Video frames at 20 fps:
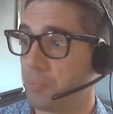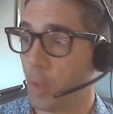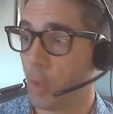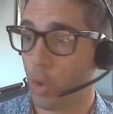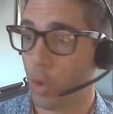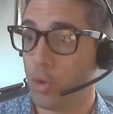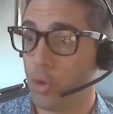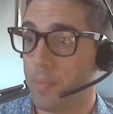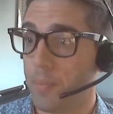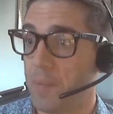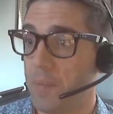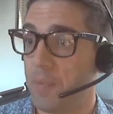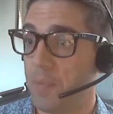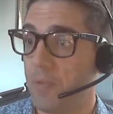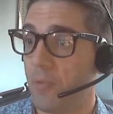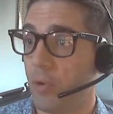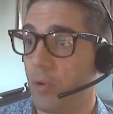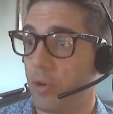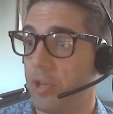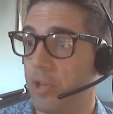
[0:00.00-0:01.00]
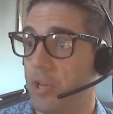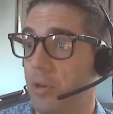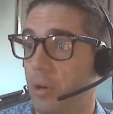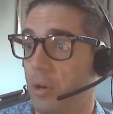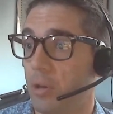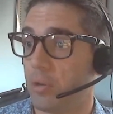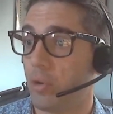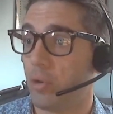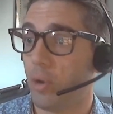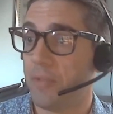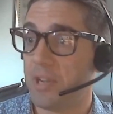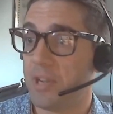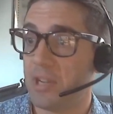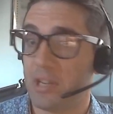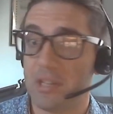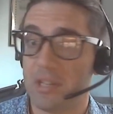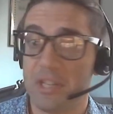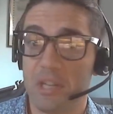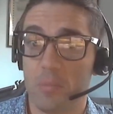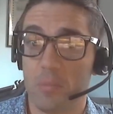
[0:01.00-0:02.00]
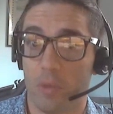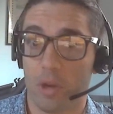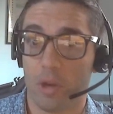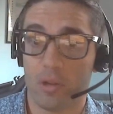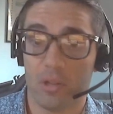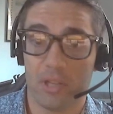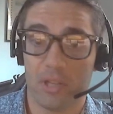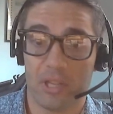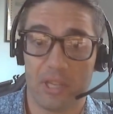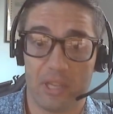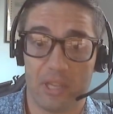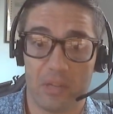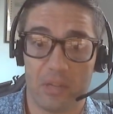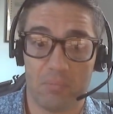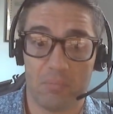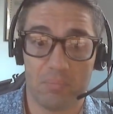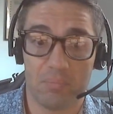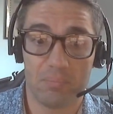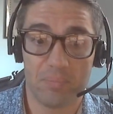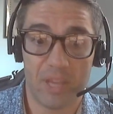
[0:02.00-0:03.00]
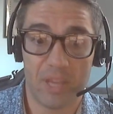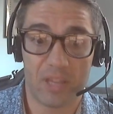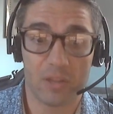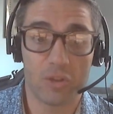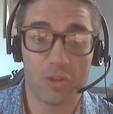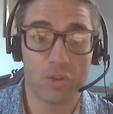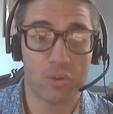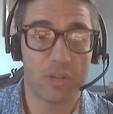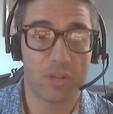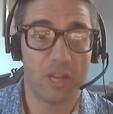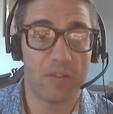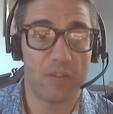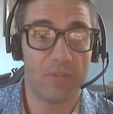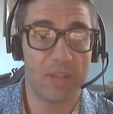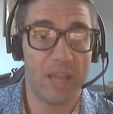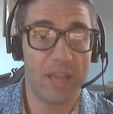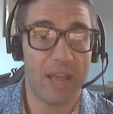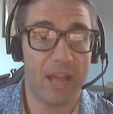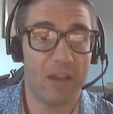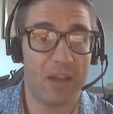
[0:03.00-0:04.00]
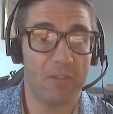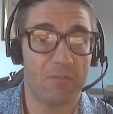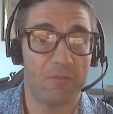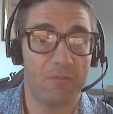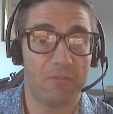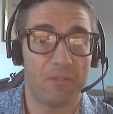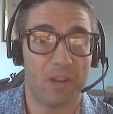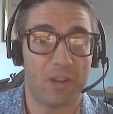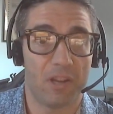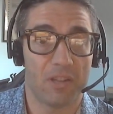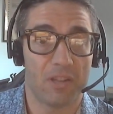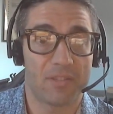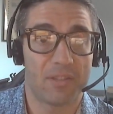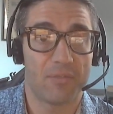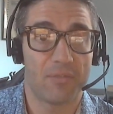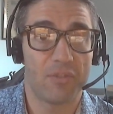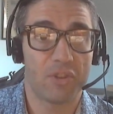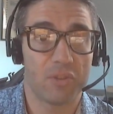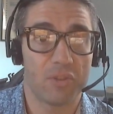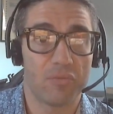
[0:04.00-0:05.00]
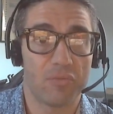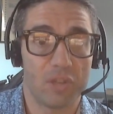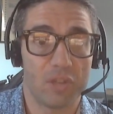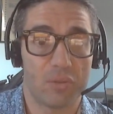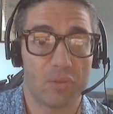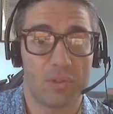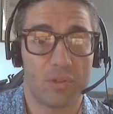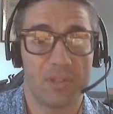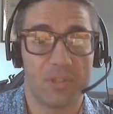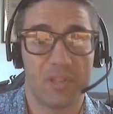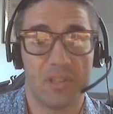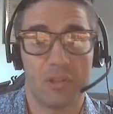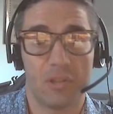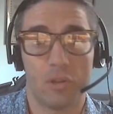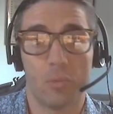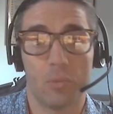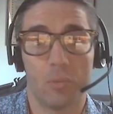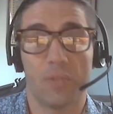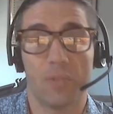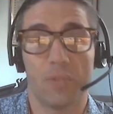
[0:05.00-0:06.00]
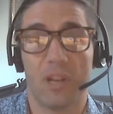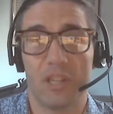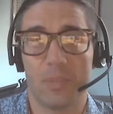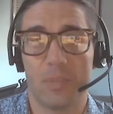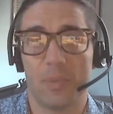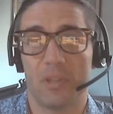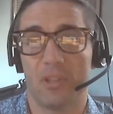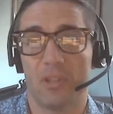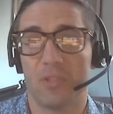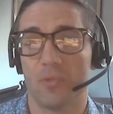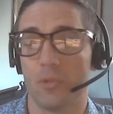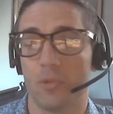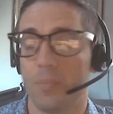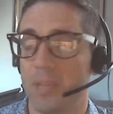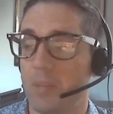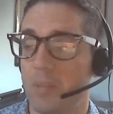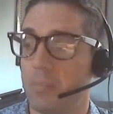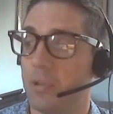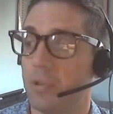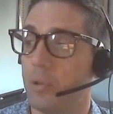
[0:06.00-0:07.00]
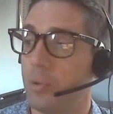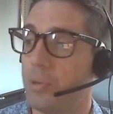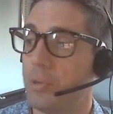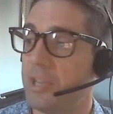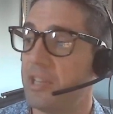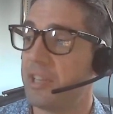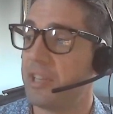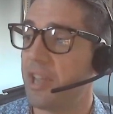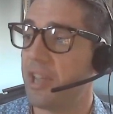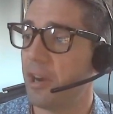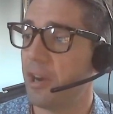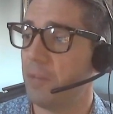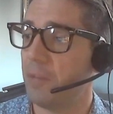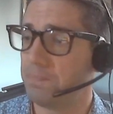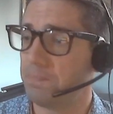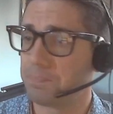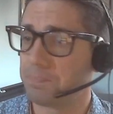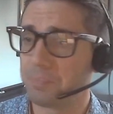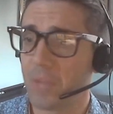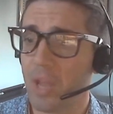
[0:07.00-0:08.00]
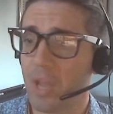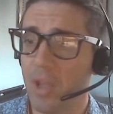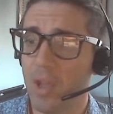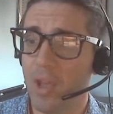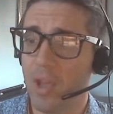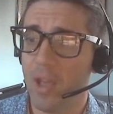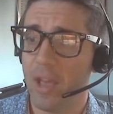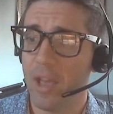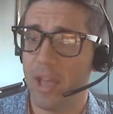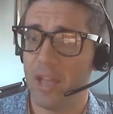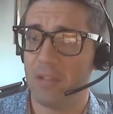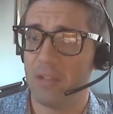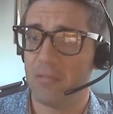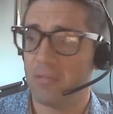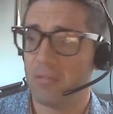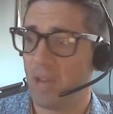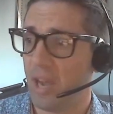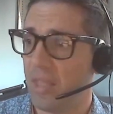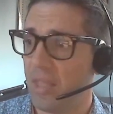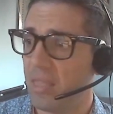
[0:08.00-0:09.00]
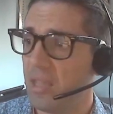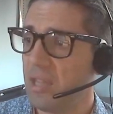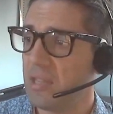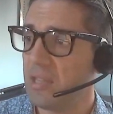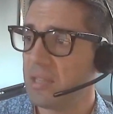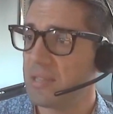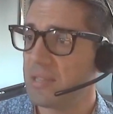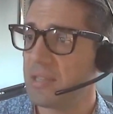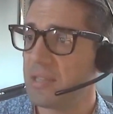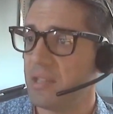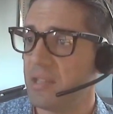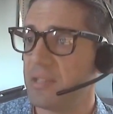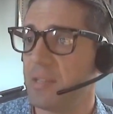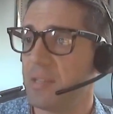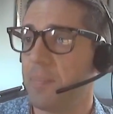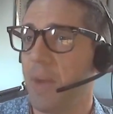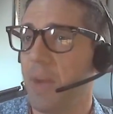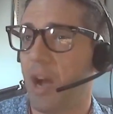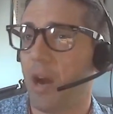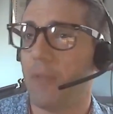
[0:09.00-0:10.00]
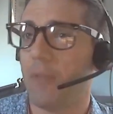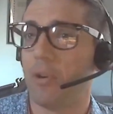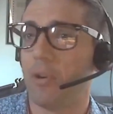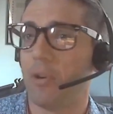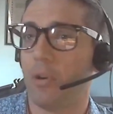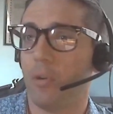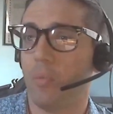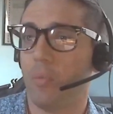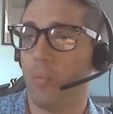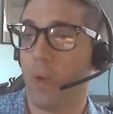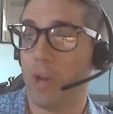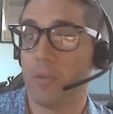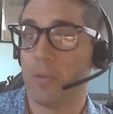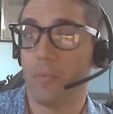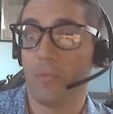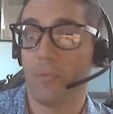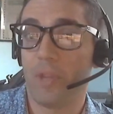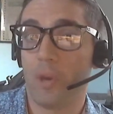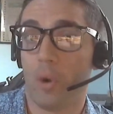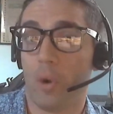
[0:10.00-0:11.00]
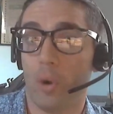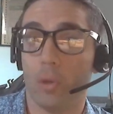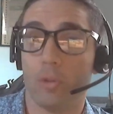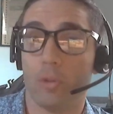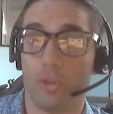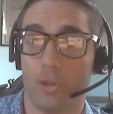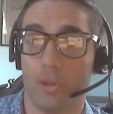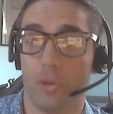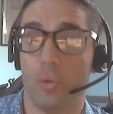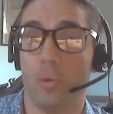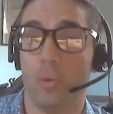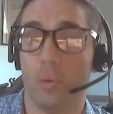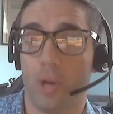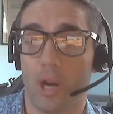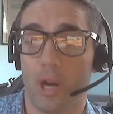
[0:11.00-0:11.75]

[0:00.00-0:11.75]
or you might be working on COVID-19 modeling and making sure that we have sufficient resources in terms of hospitals for people who need care. And I think this is the power of what we all do.